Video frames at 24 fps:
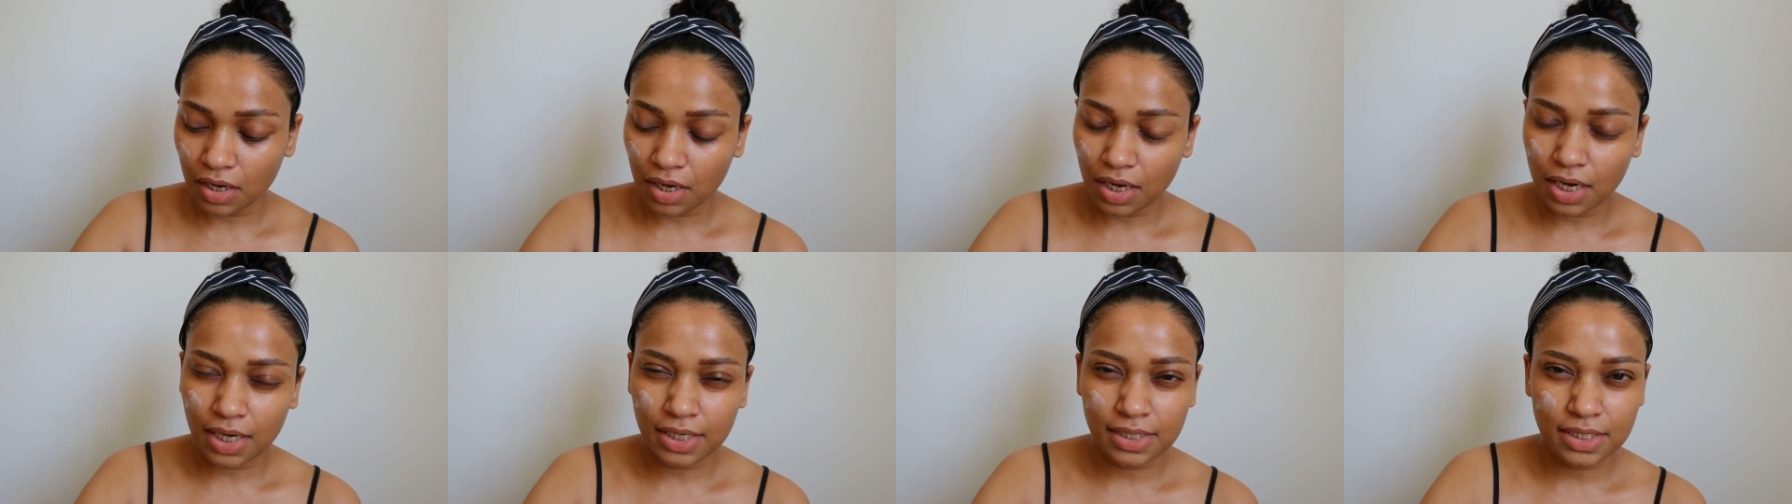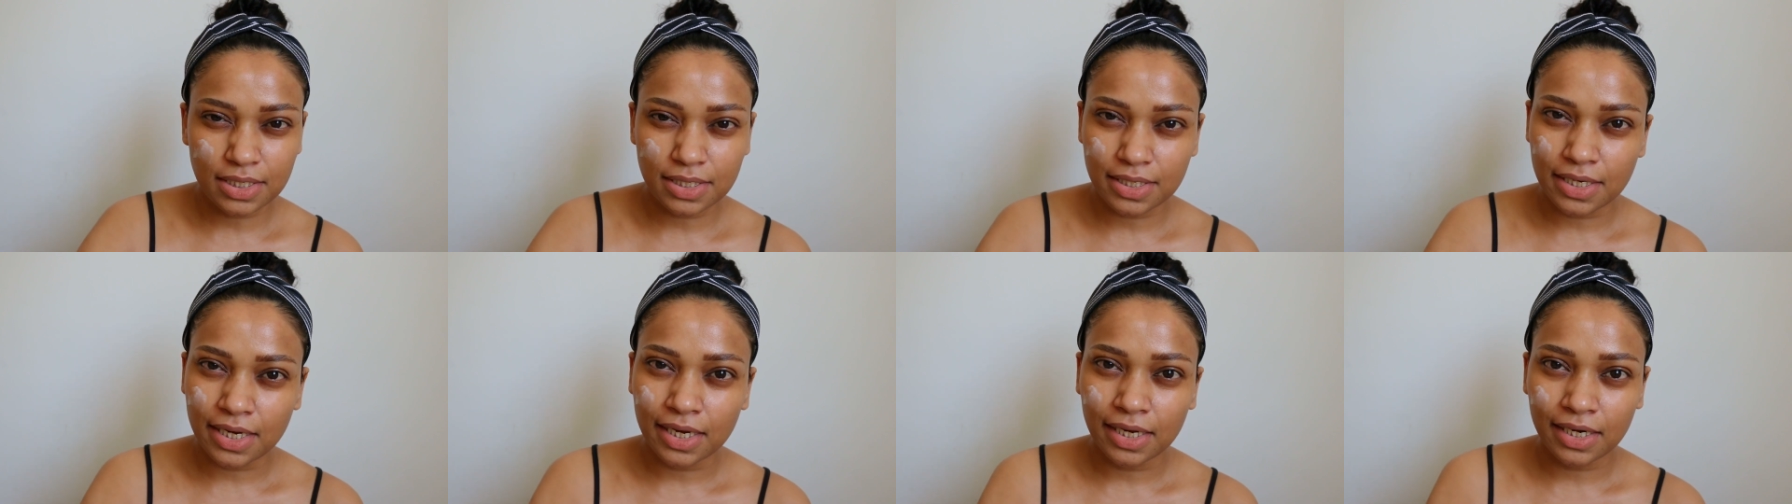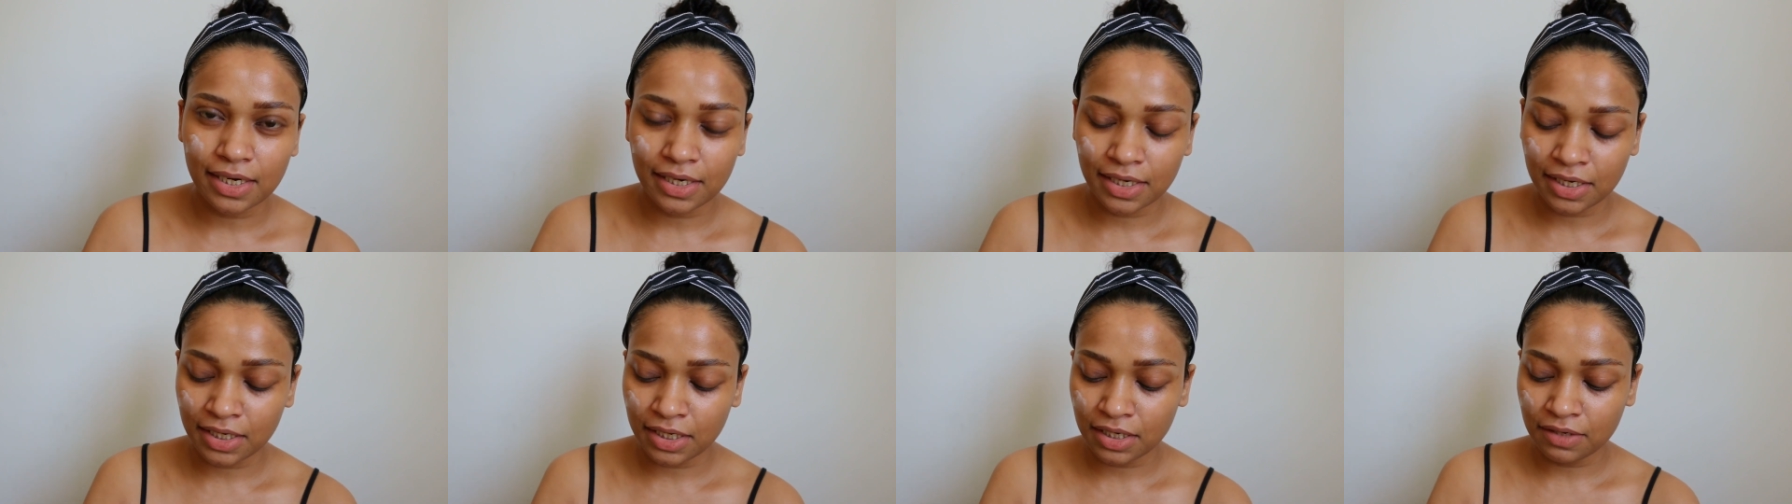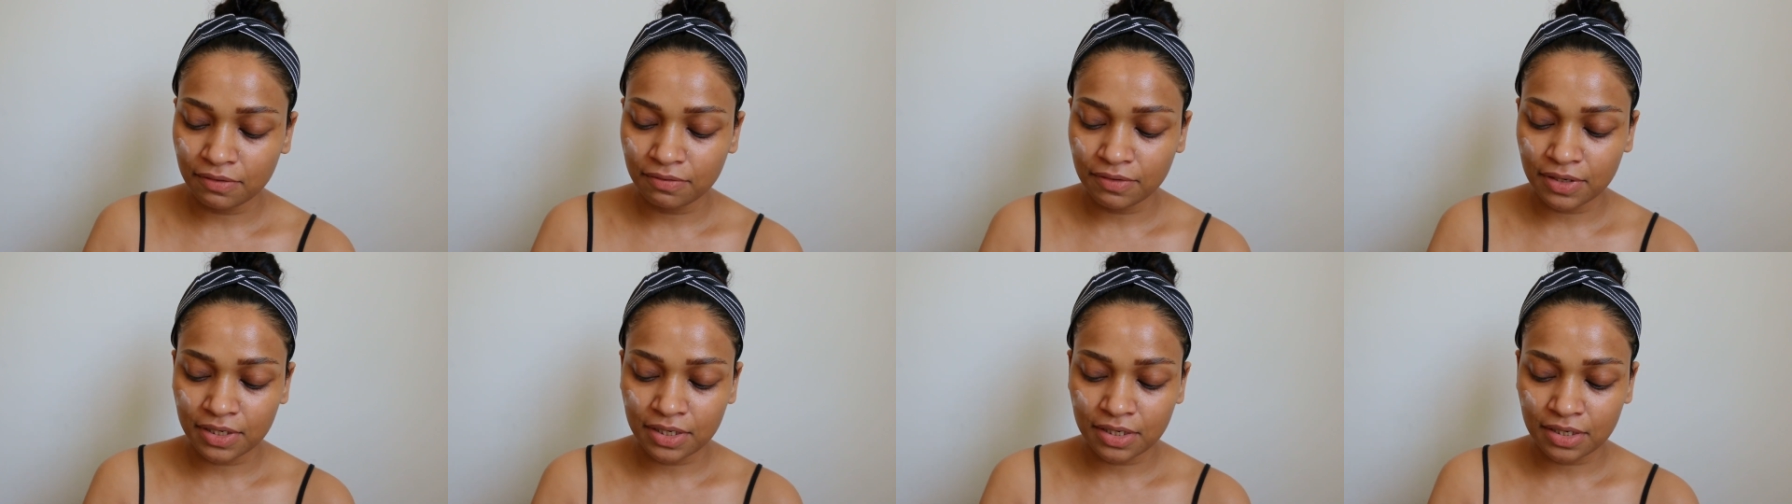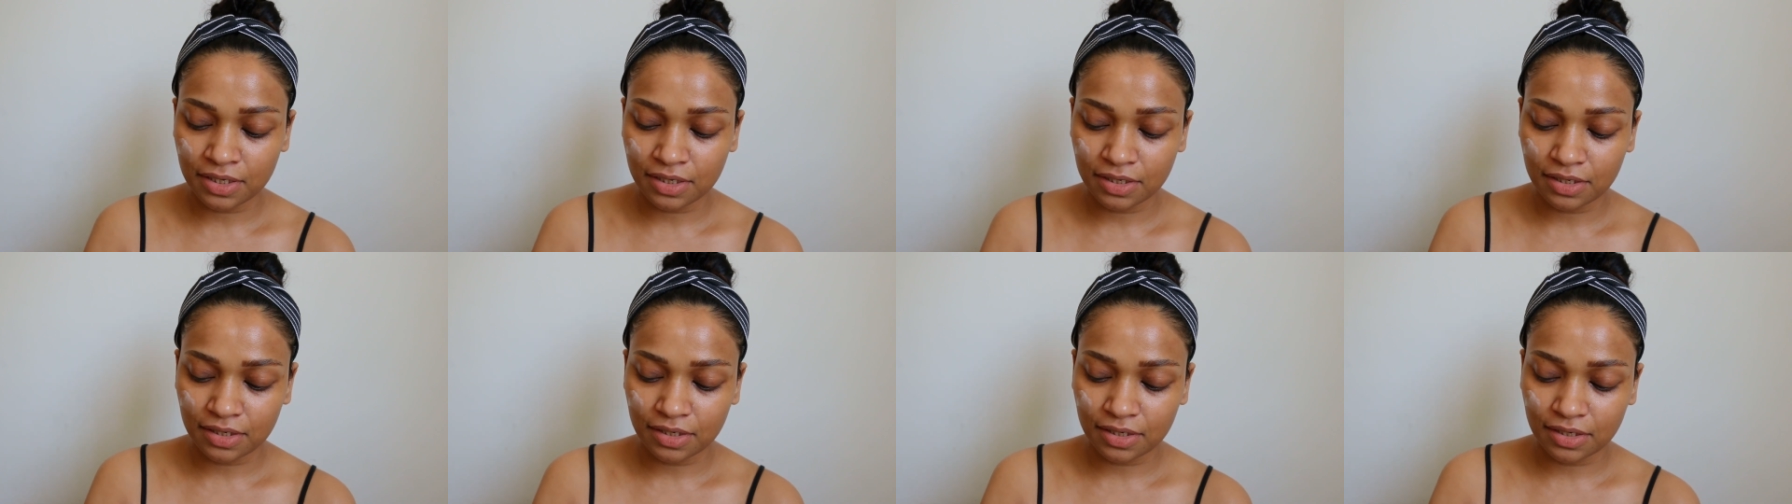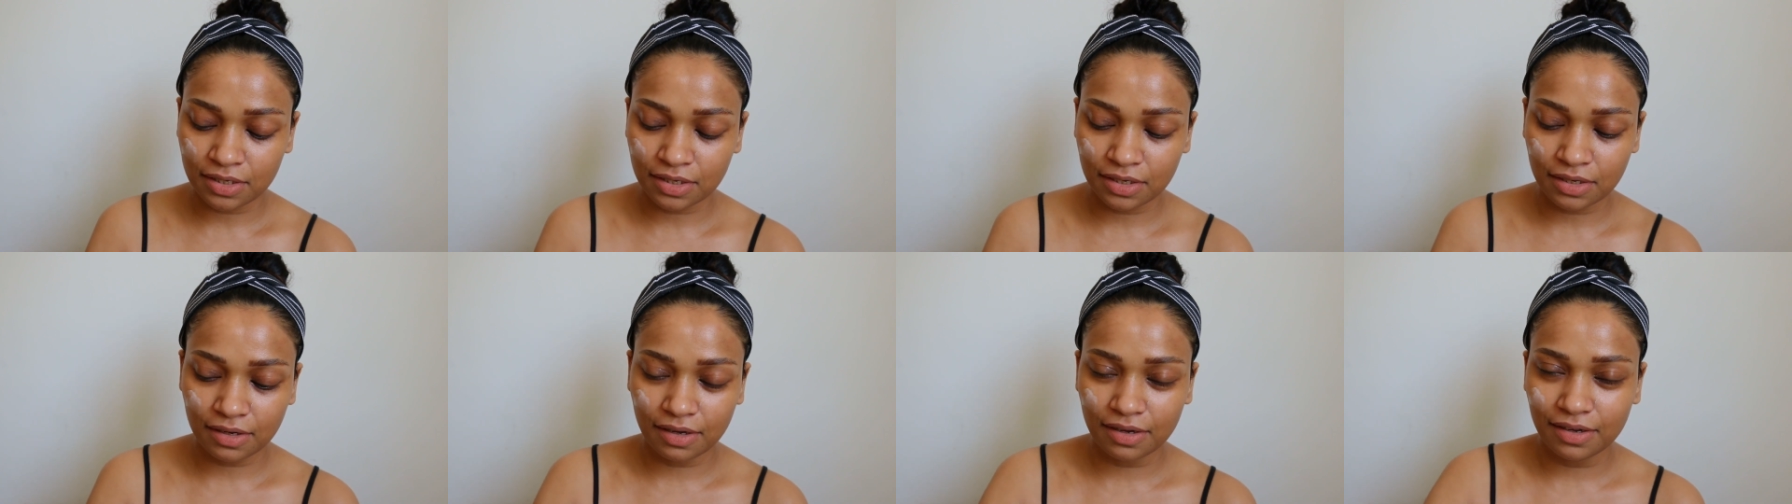I just leave in
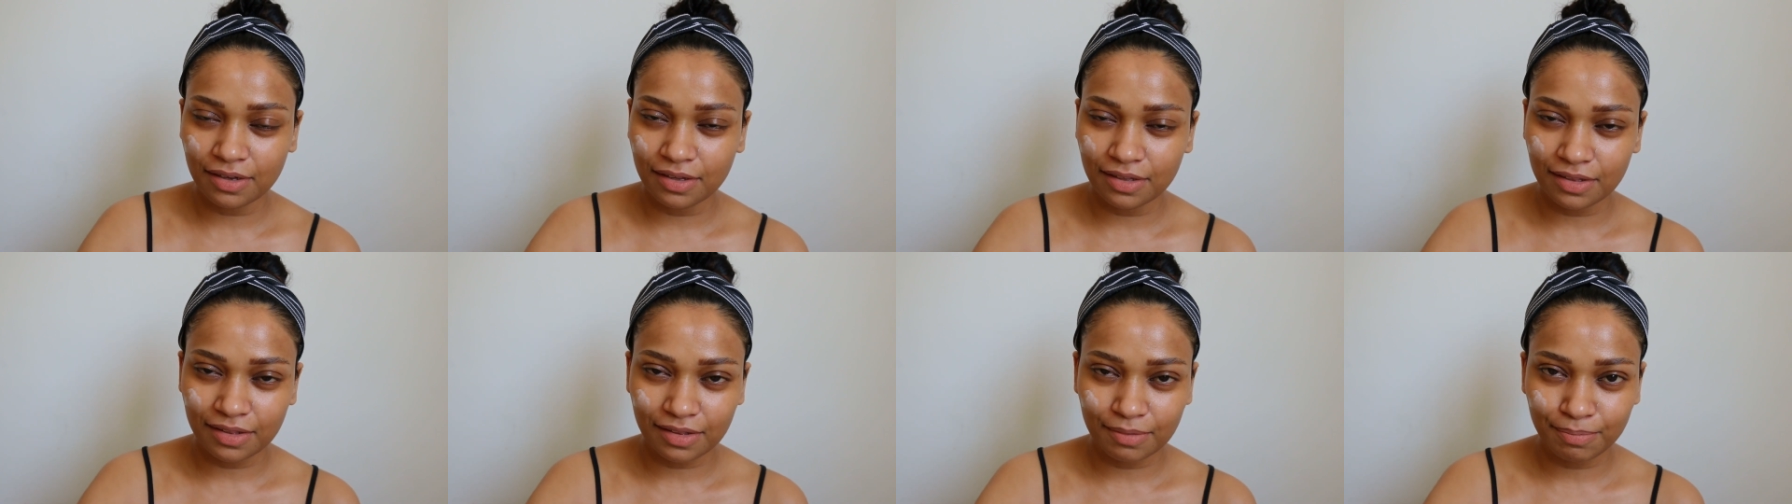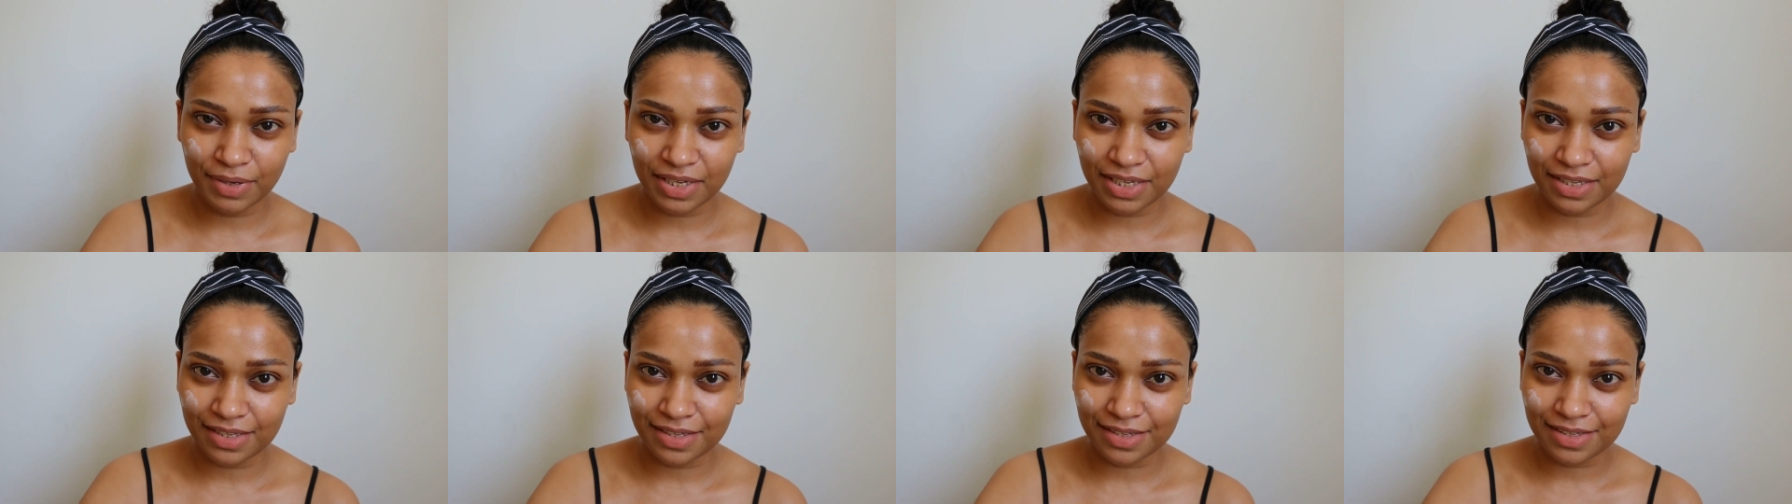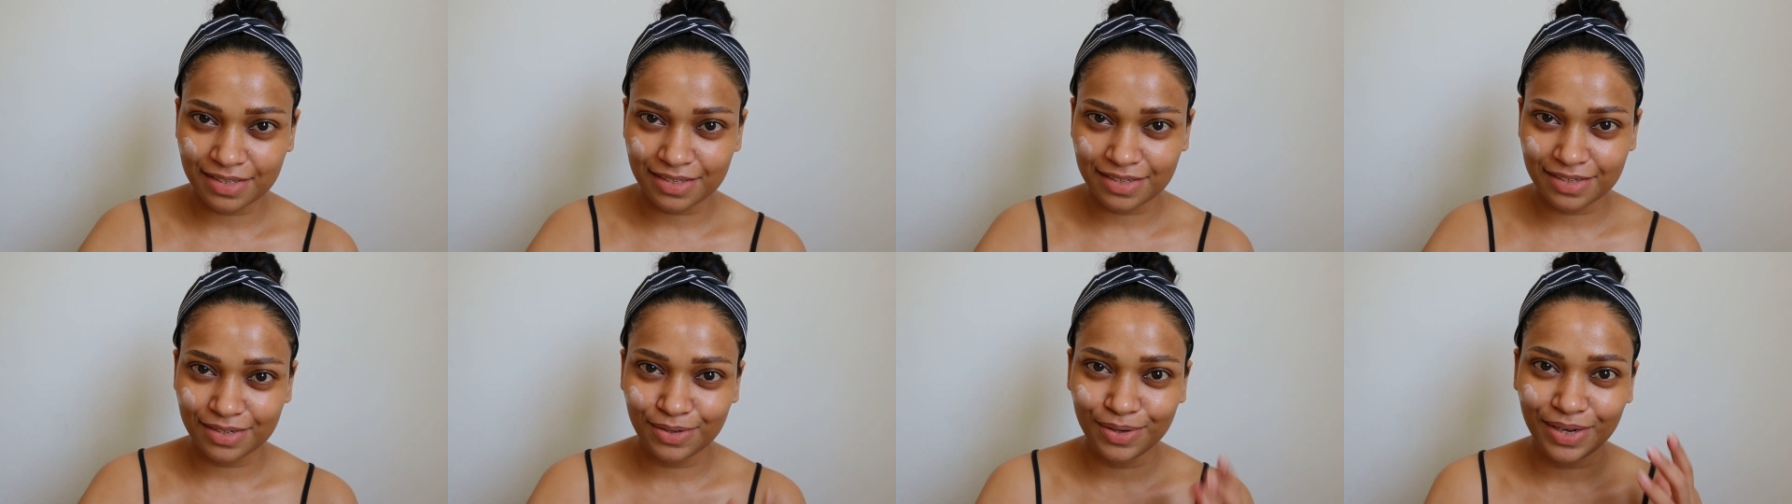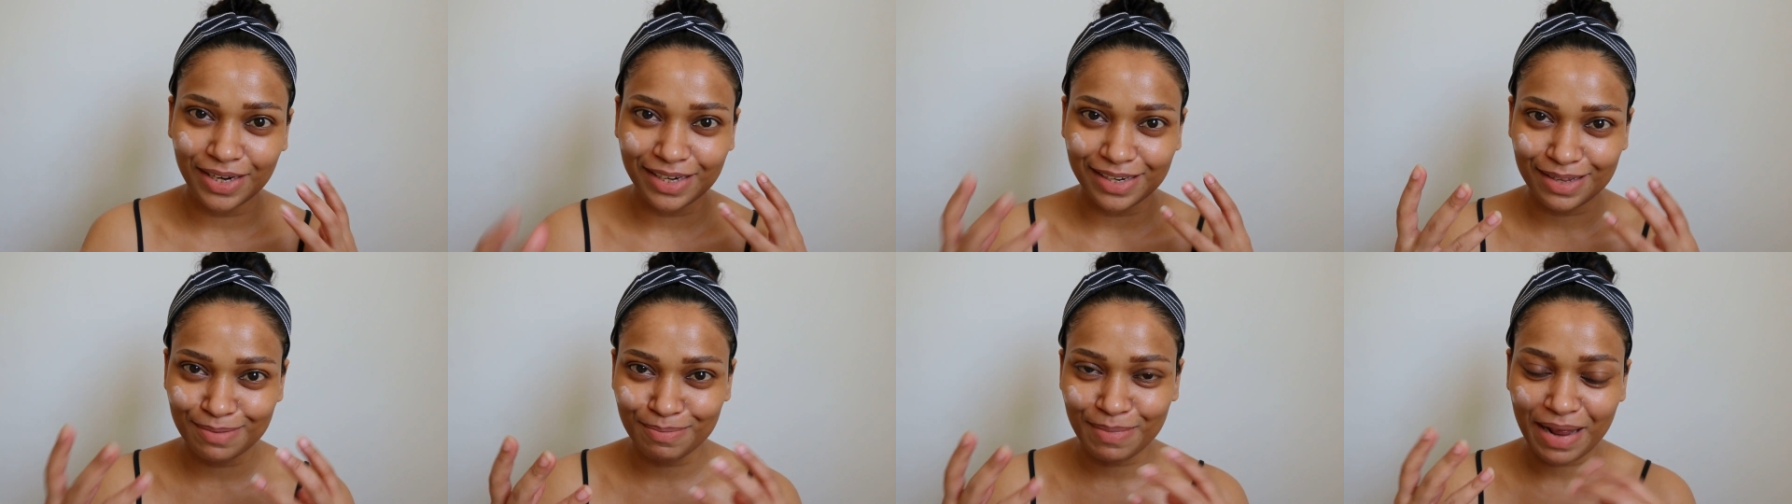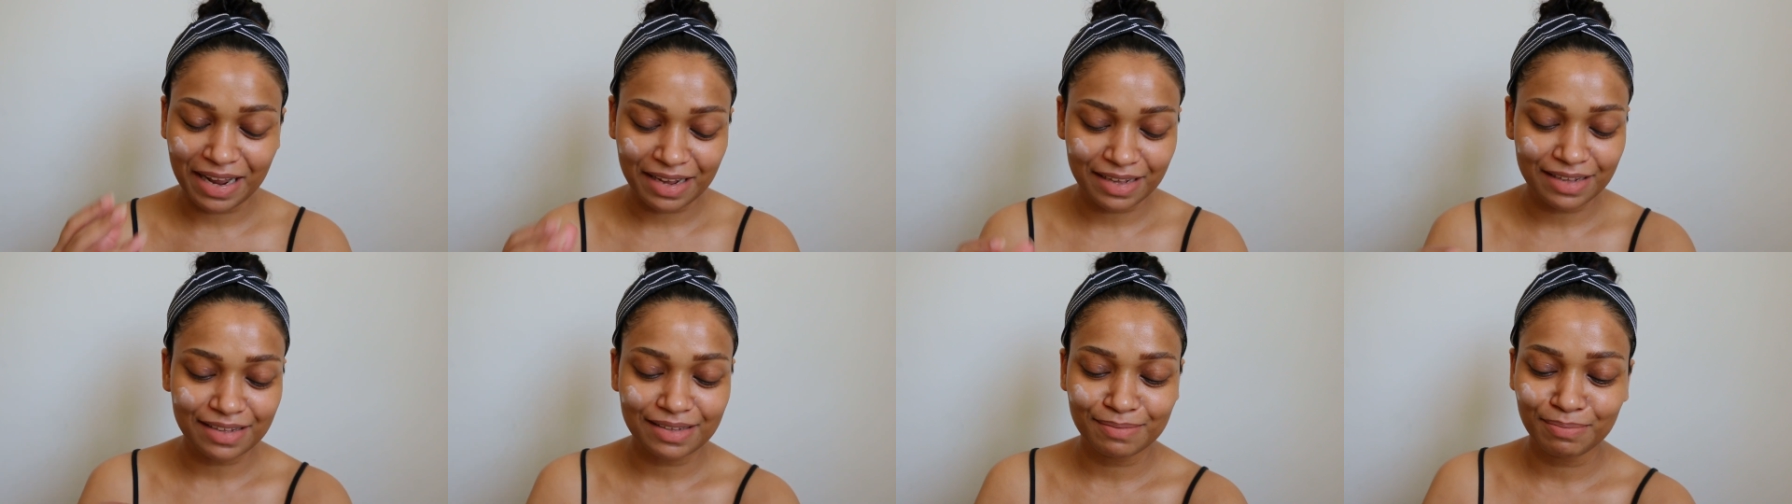because to get the ma-